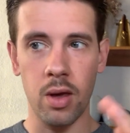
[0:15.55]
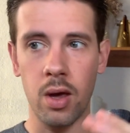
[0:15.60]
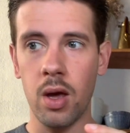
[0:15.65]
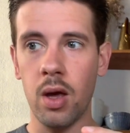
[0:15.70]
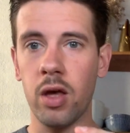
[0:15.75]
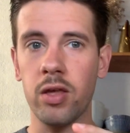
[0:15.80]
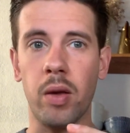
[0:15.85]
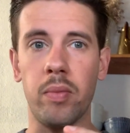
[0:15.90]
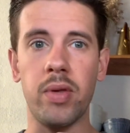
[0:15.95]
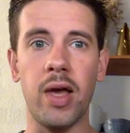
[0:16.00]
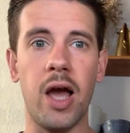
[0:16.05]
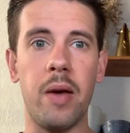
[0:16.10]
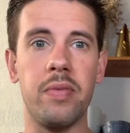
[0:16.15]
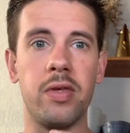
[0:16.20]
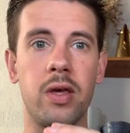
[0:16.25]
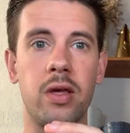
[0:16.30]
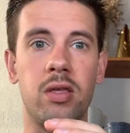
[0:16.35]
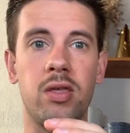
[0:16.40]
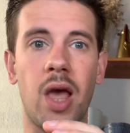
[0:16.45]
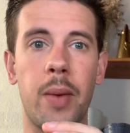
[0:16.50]
Sometimes
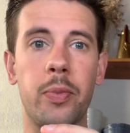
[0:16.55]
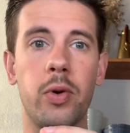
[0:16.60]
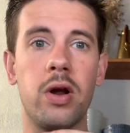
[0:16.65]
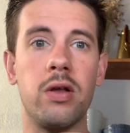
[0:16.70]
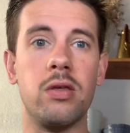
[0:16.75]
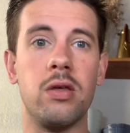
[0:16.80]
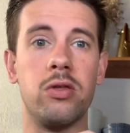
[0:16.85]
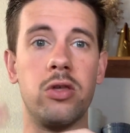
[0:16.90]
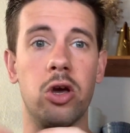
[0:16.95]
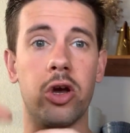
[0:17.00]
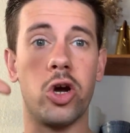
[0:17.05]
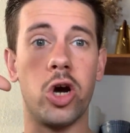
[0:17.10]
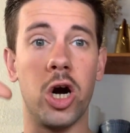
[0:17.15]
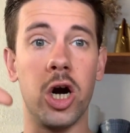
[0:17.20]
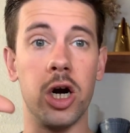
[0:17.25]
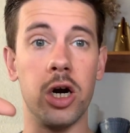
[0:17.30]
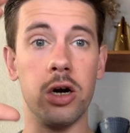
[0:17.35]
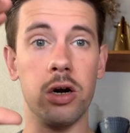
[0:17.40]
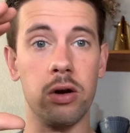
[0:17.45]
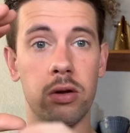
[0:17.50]
it separates into
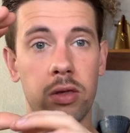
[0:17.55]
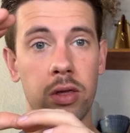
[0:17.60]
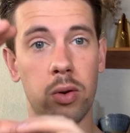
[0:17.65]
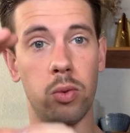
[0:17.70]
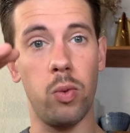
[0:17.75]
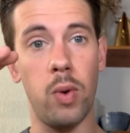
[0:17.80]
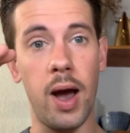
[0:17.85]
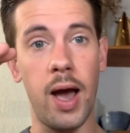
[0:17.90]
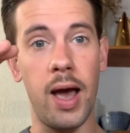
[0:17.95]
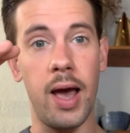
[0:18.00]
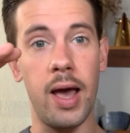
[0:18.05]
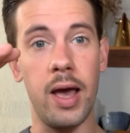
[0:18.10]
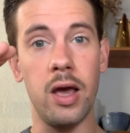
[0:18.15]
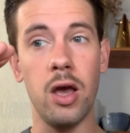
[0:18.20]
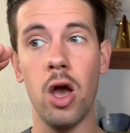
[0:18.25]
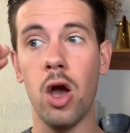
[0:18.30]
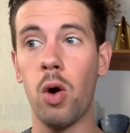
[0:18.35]
curds and whey,